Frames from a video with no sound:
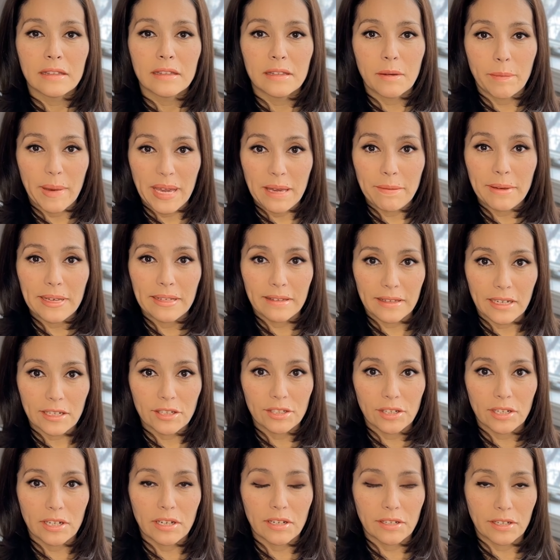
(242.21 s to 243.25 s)
The baby
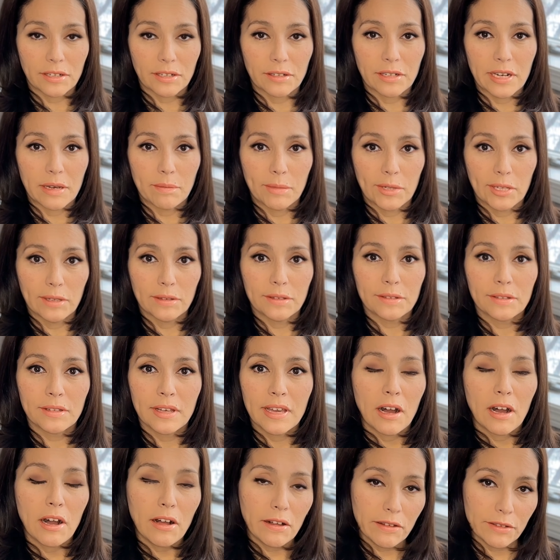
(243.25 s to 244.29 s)
suction on your nipples
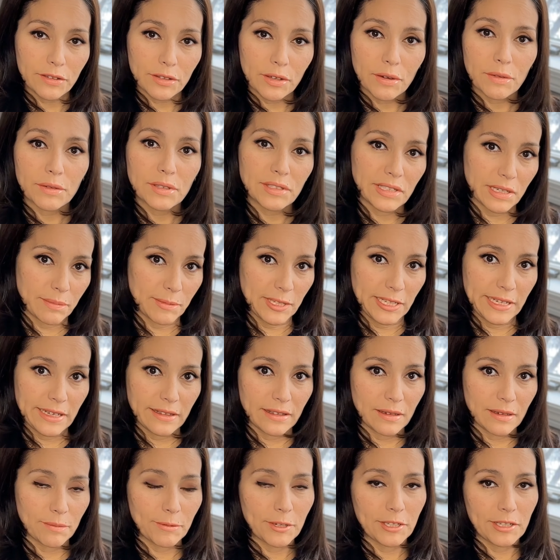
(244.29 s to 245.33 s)
also
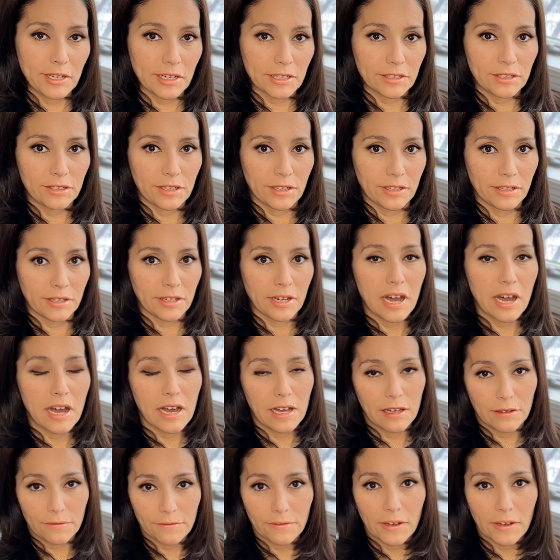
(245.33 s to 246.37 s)
stimulates the production of